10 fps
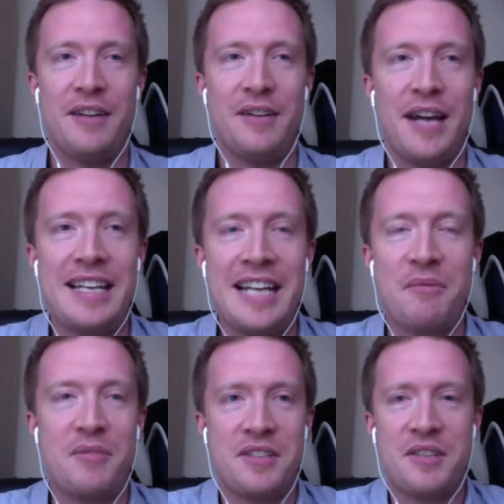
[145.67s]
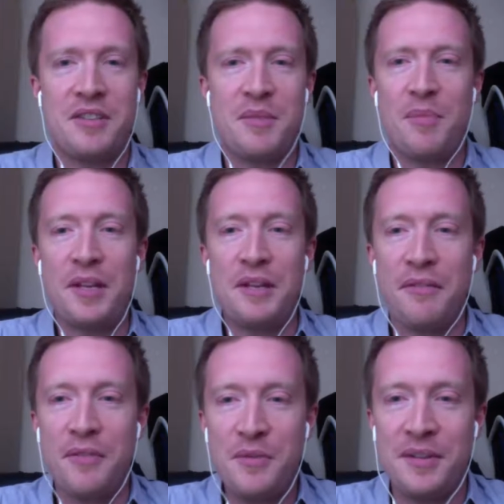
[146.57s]
8 languages completely
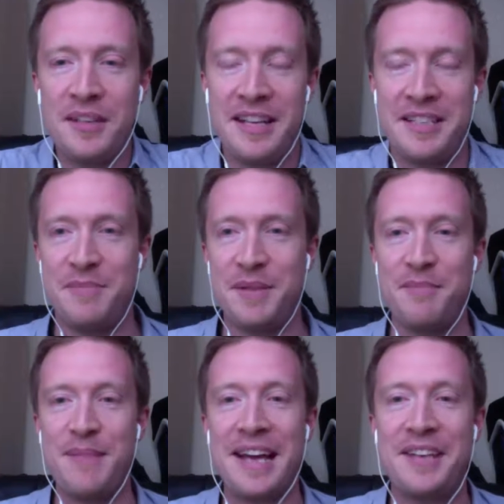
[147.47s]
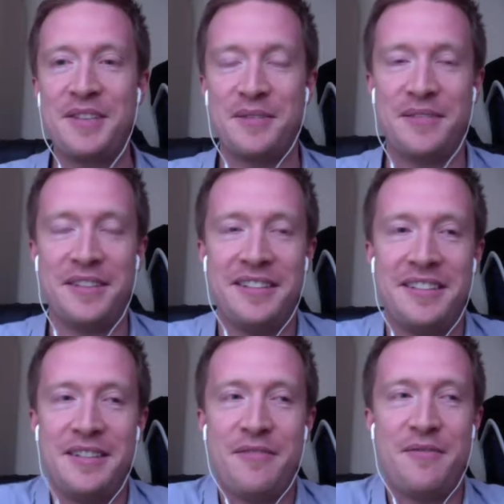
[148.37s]
fluently. It's a big mix of
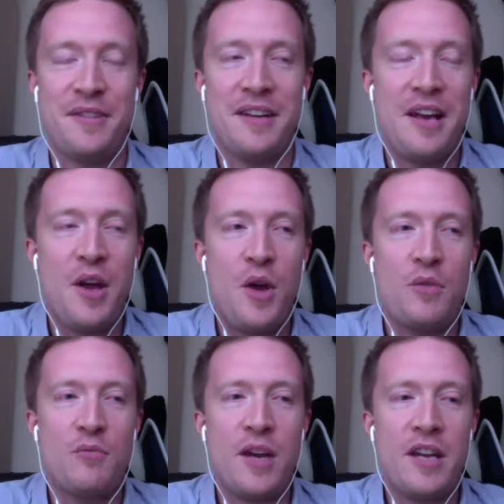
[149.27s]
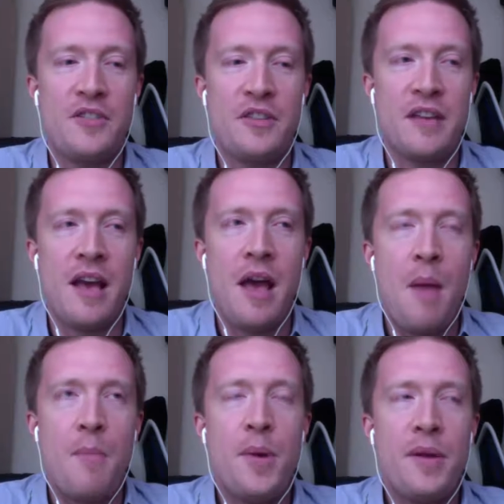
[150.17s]
different ranges.
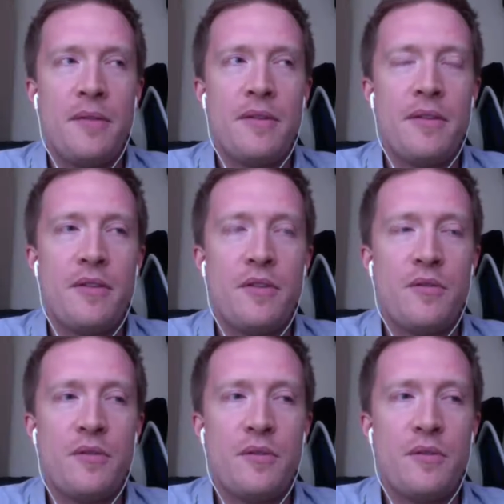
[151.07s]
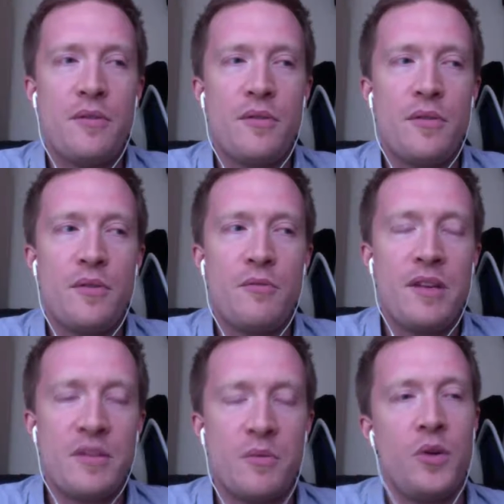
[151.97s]
But the
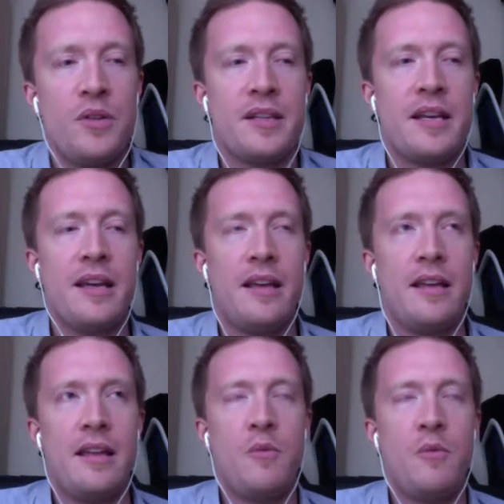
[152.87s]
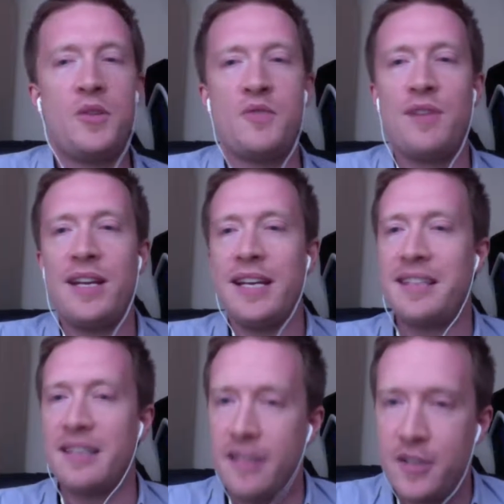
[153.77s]
reason was, it wasn't really a
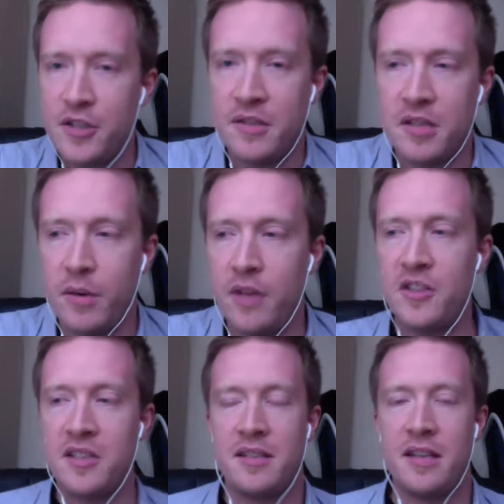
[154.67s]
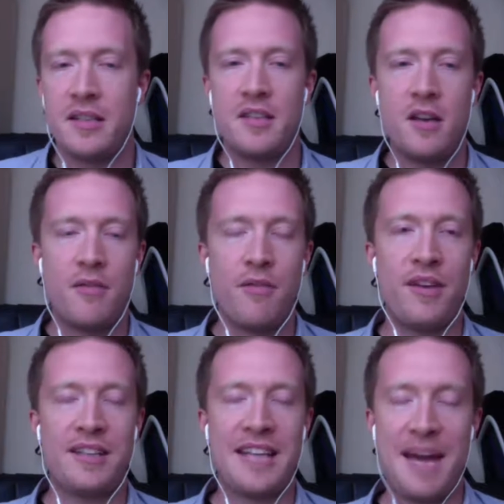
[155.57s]
decision so much. It's just that certain
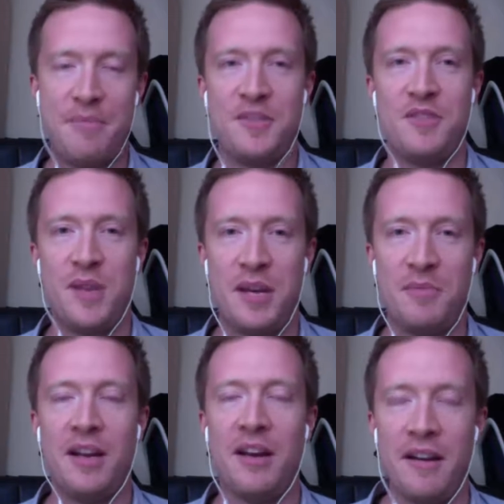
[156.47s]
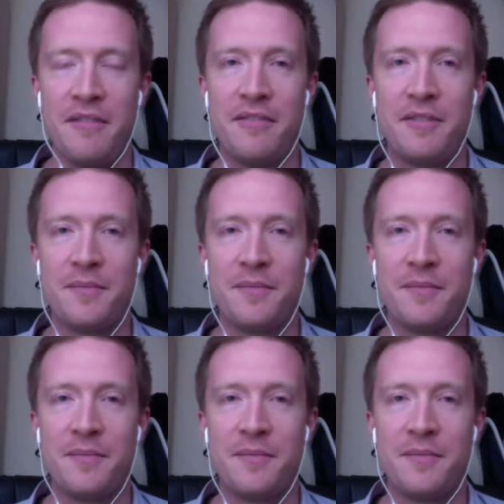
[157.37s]
things happened to me in my life